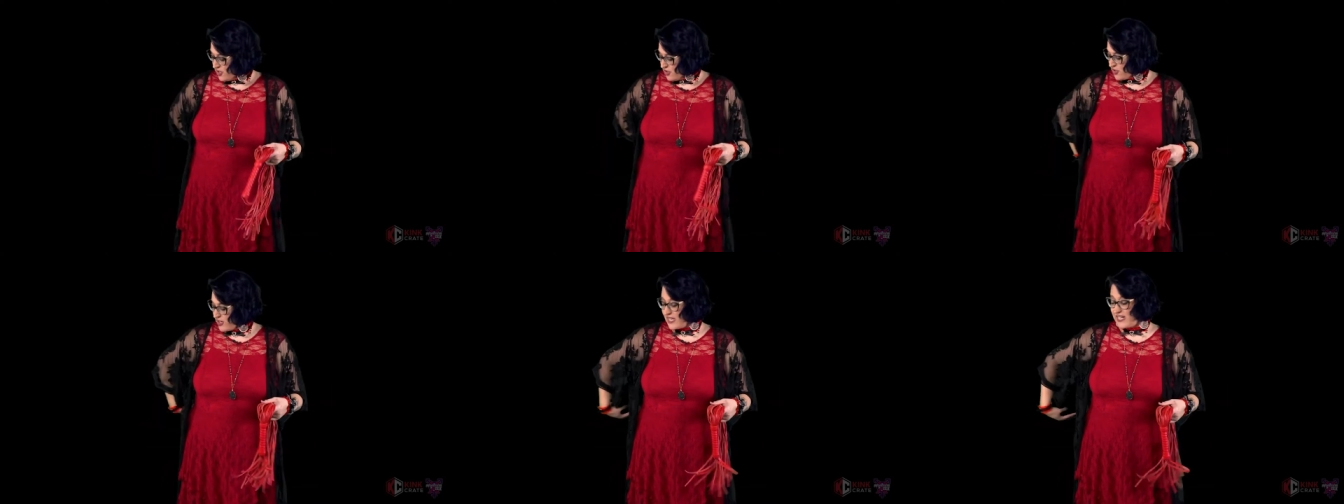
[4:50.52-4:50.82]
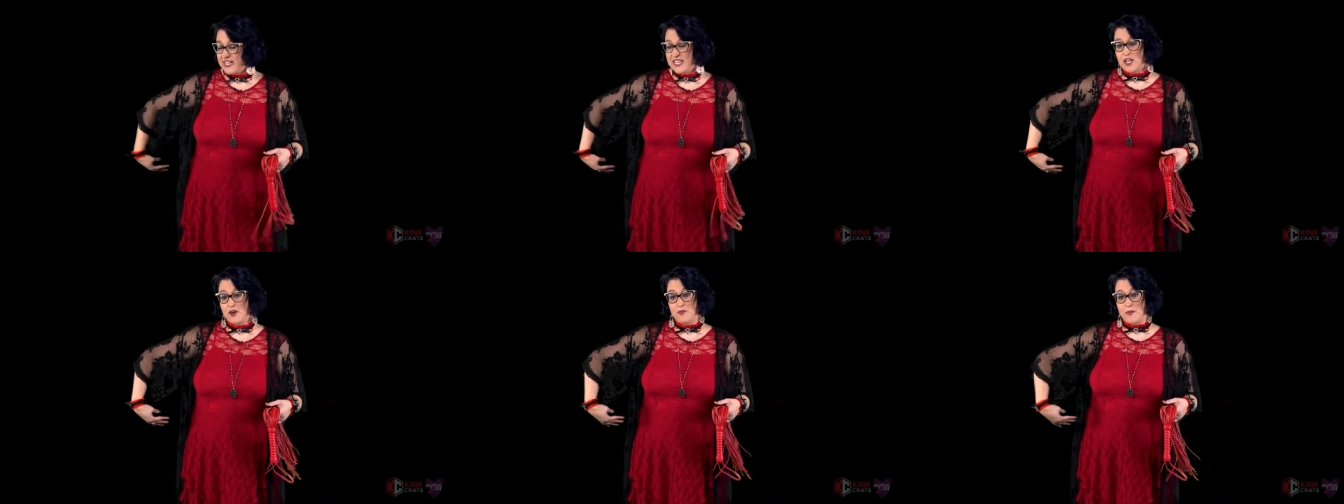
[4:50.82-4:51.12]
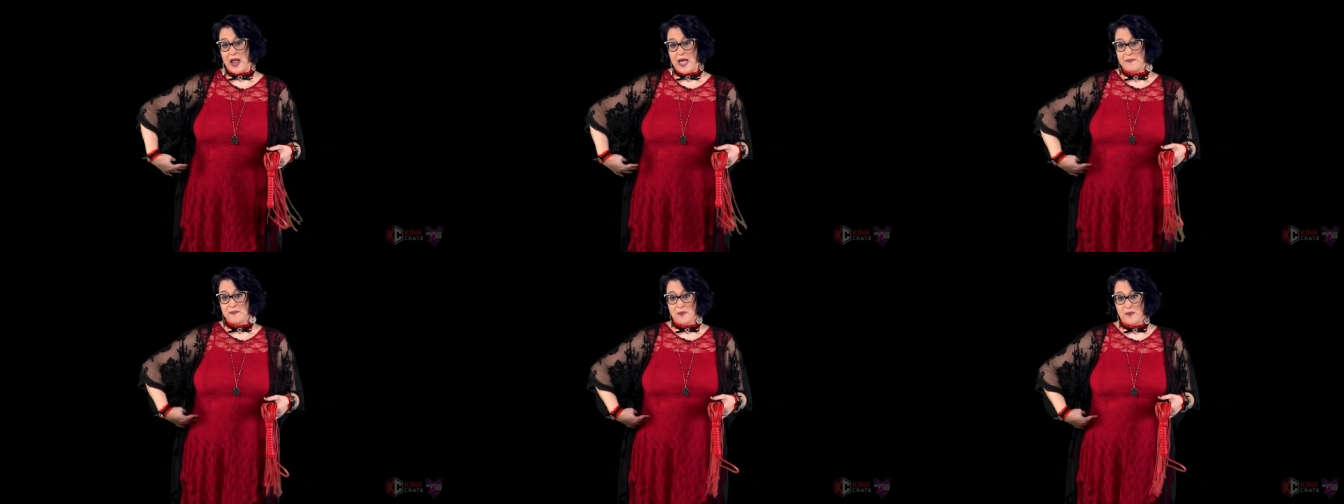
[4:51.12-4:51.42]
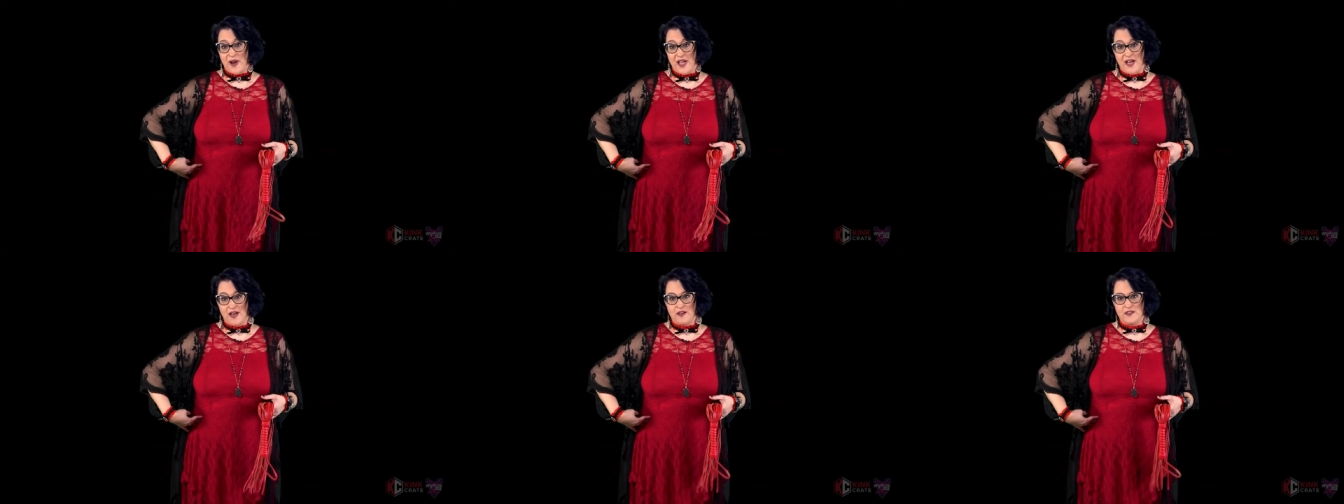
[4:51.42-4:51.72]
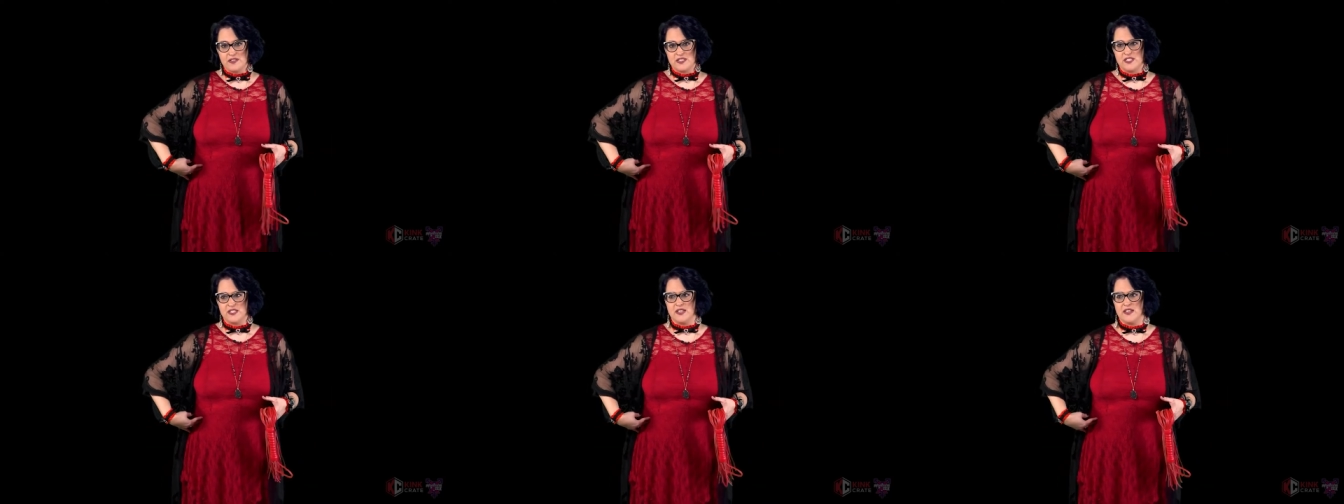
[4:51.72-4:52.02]
you're gonna get wrap
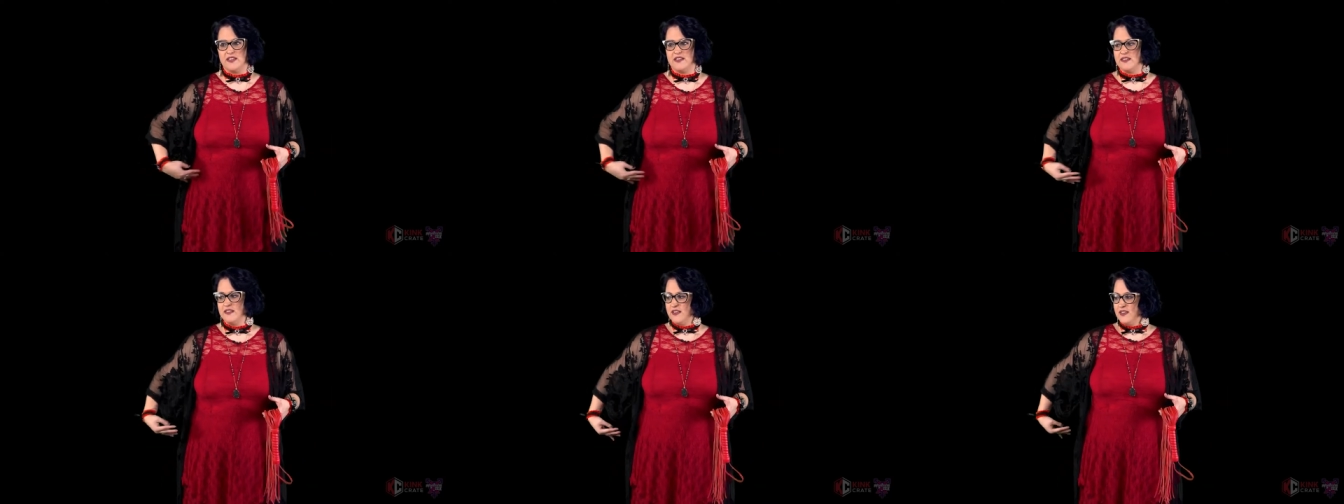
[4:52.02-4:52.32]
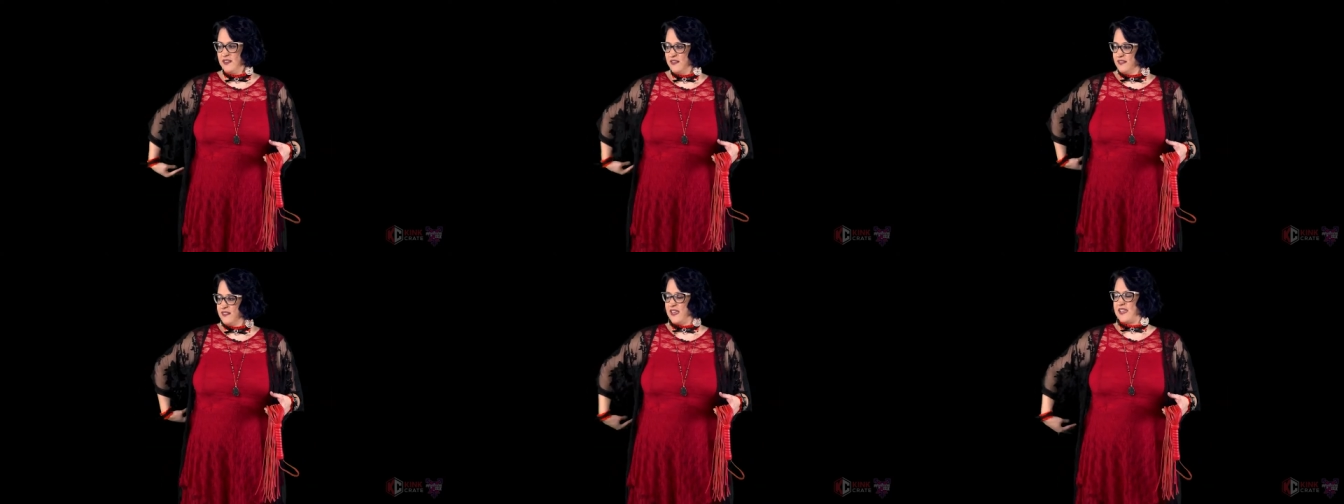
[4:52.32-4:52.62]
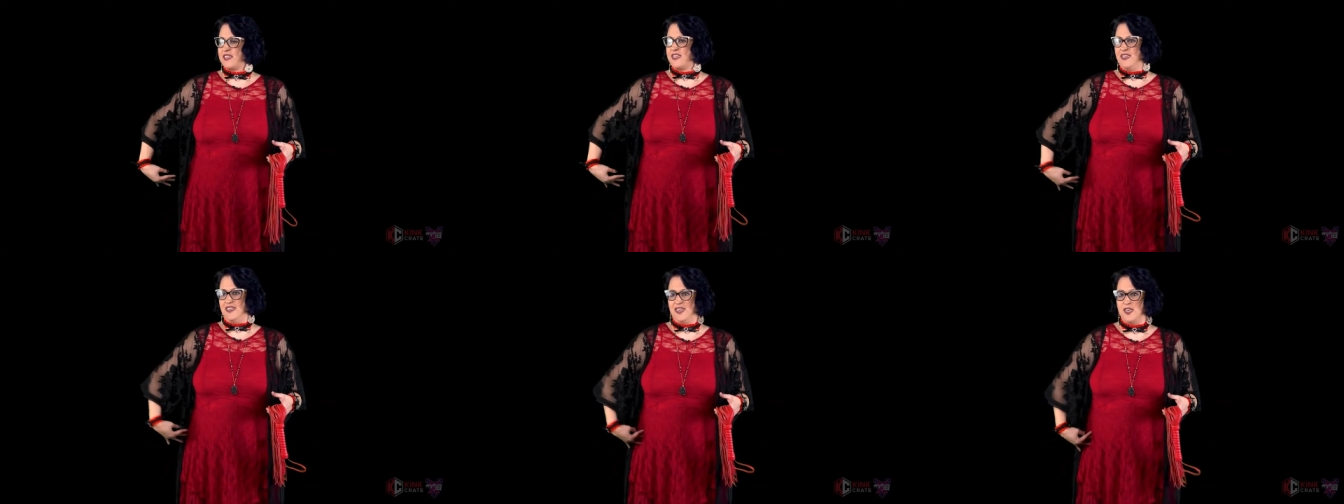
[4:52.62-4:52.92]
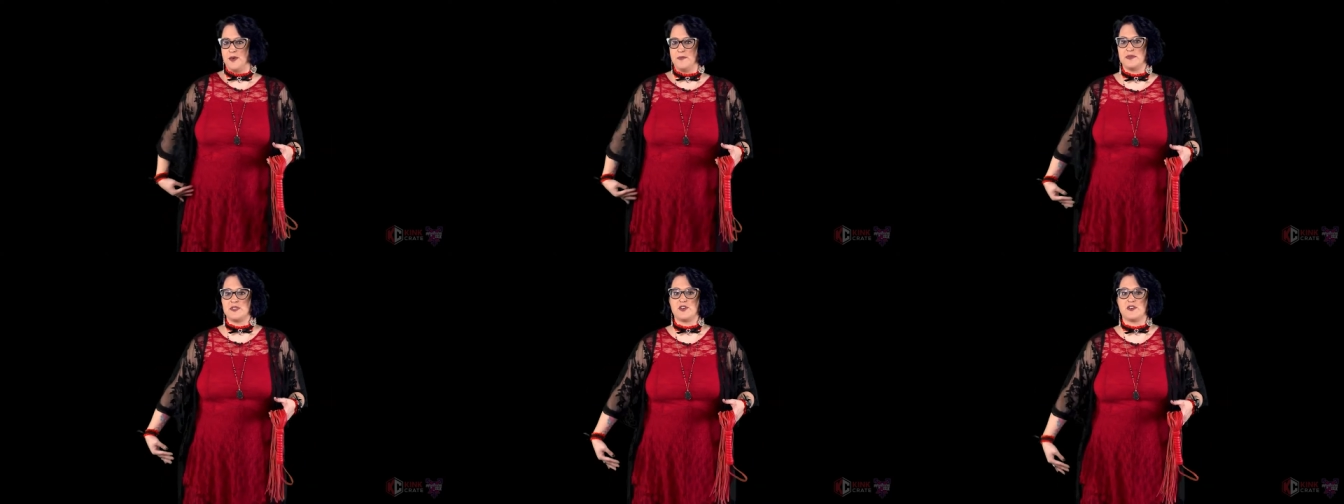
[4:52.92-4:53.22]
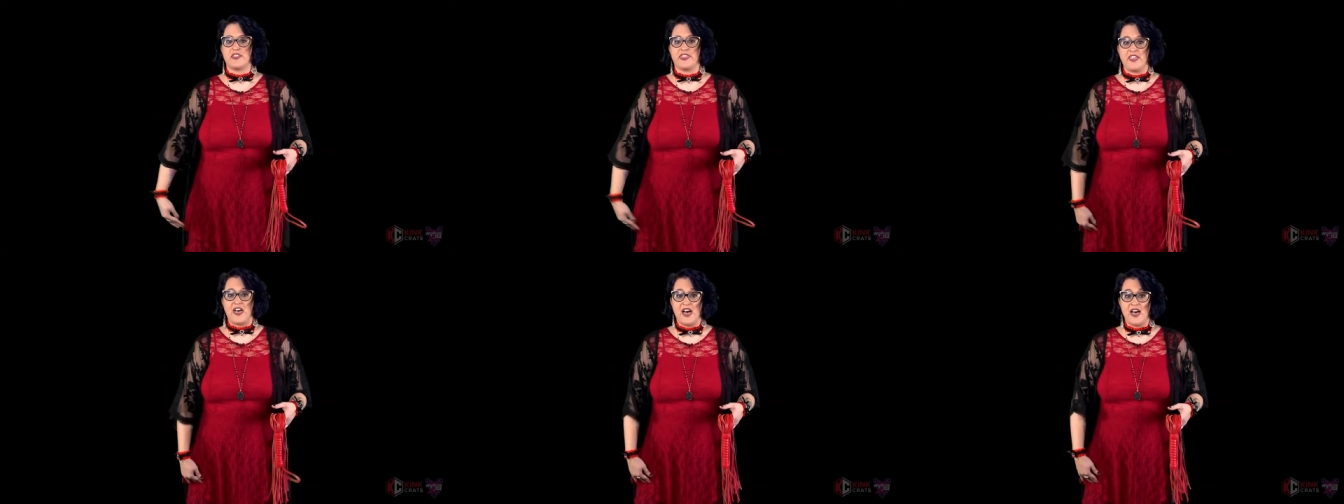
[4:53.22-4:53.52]
around to like hips
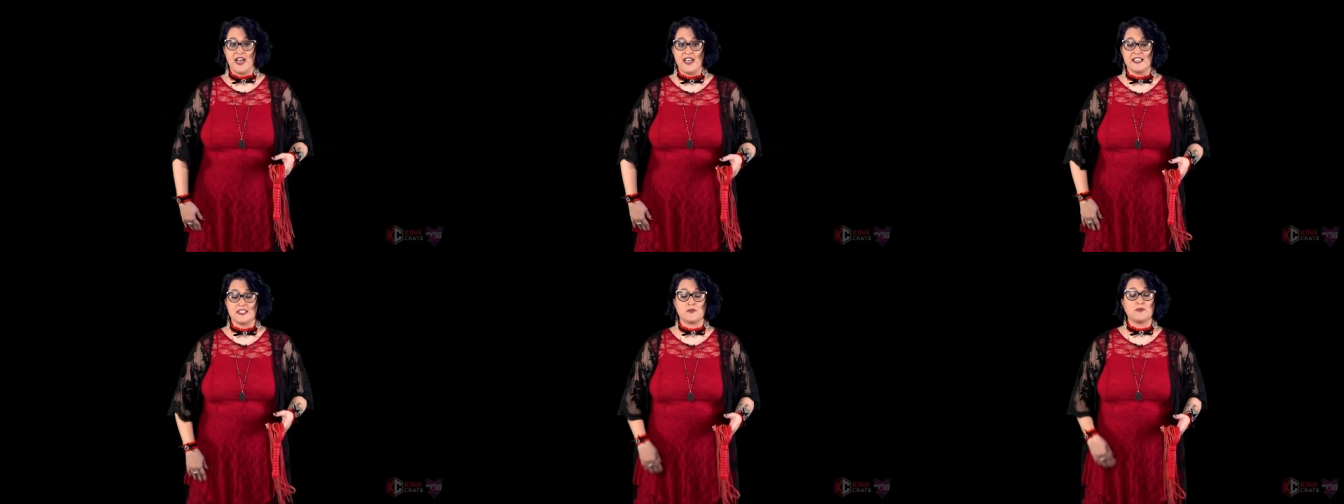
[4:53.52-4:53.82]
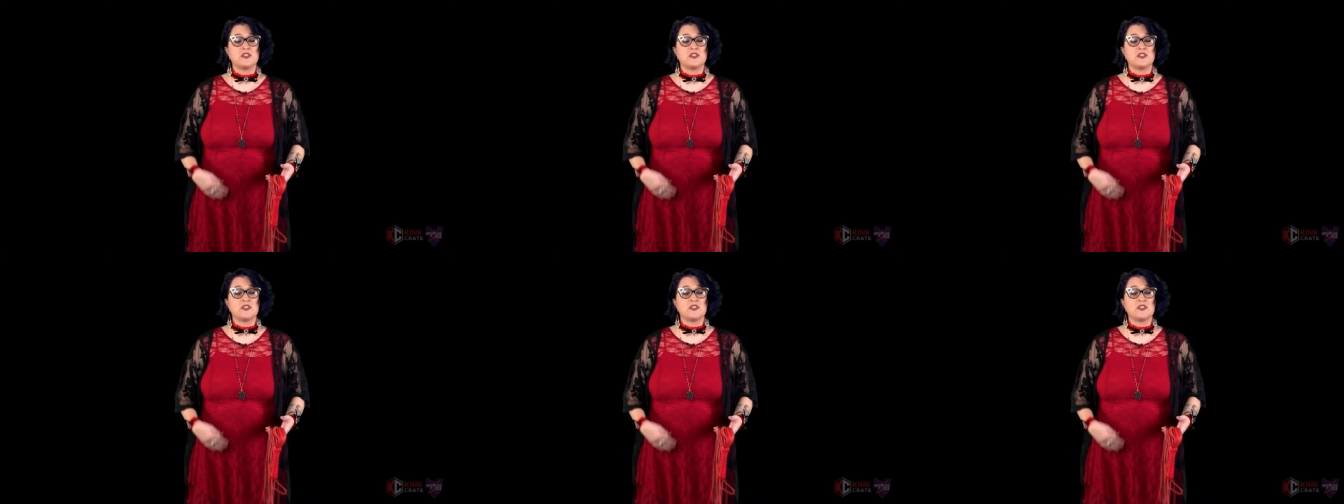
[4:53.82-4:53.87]
or thighs,